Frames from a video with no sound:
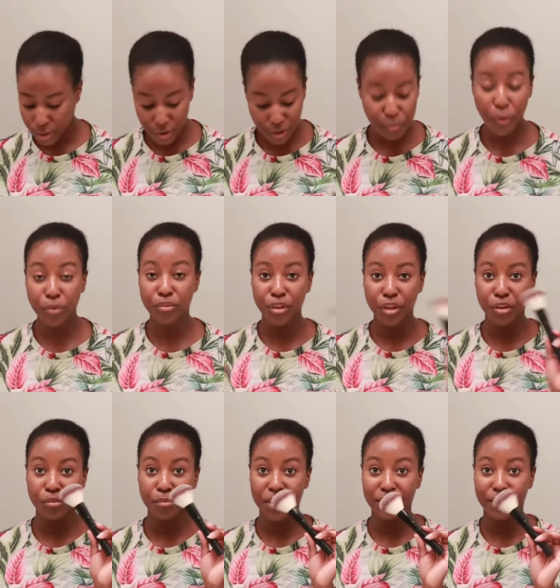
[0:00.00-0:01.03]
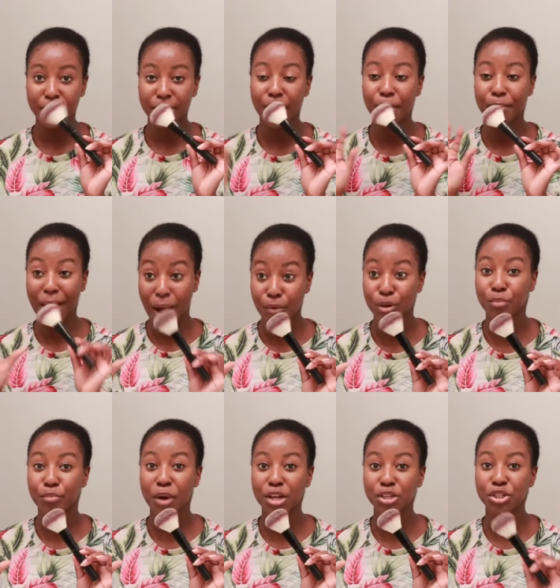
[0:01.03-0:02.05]
You're supposed to use basically a
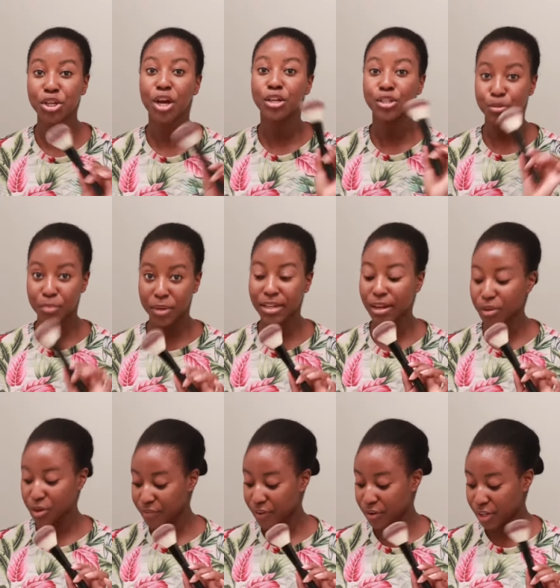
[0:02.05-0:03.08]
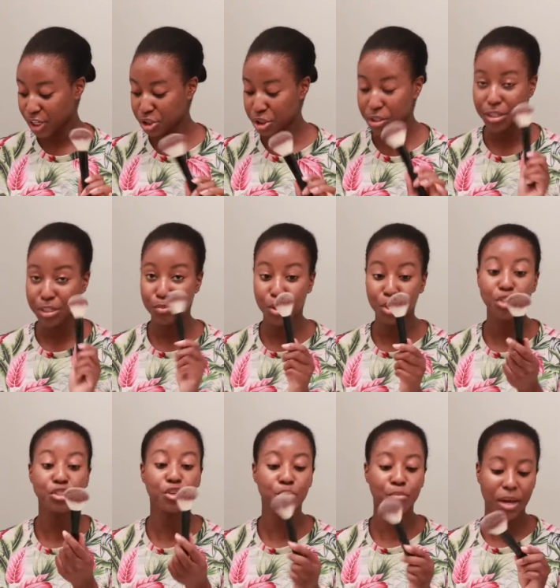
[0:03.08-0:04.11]
powder brush to blend out your foundation. This brush
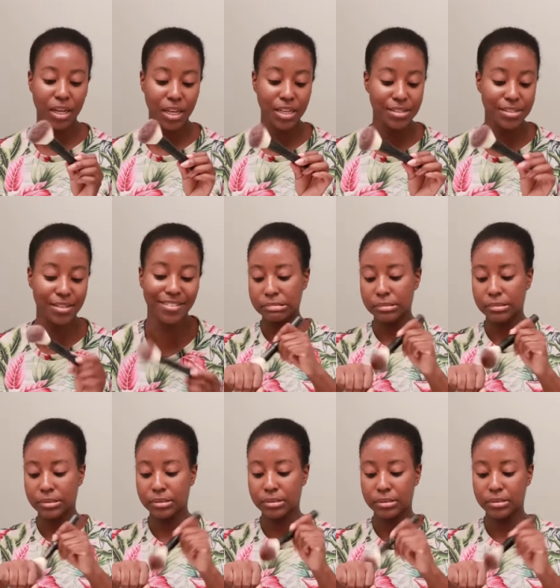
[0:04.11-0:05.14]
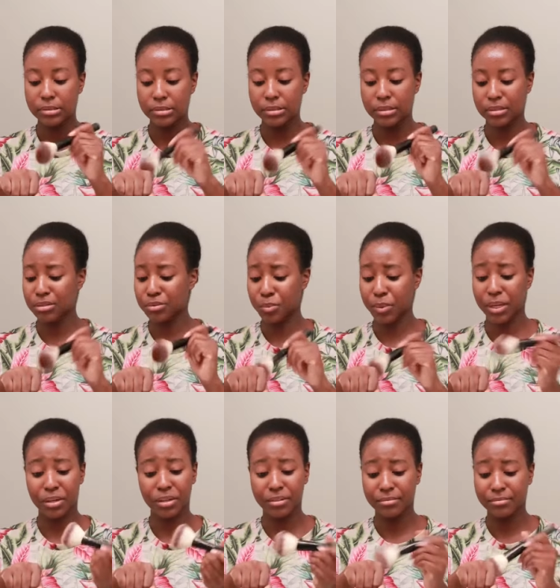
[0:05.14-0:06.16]
is humongous. This is
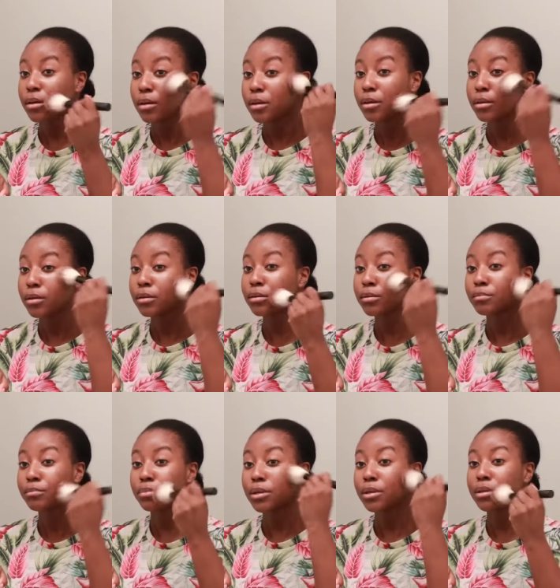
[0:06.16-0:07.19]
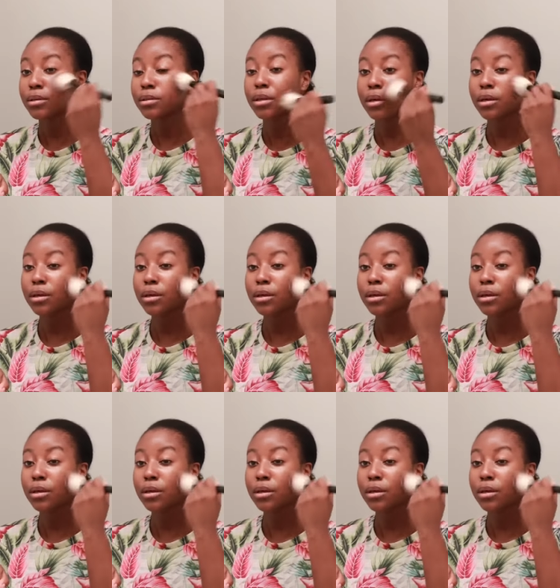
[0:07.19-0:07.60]
weird. And blending that